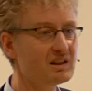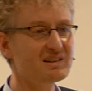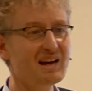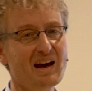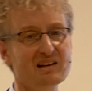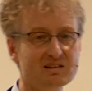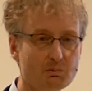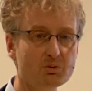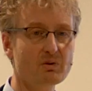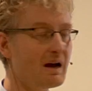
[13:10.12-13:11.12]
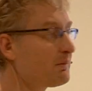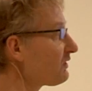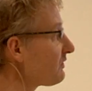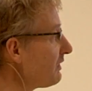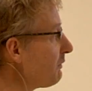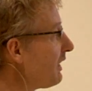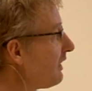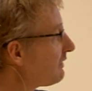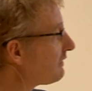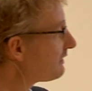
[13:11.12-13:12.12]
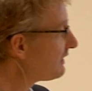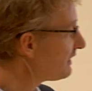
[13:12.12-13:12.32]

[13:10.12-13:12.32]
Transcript: So let's add some parameters to the model.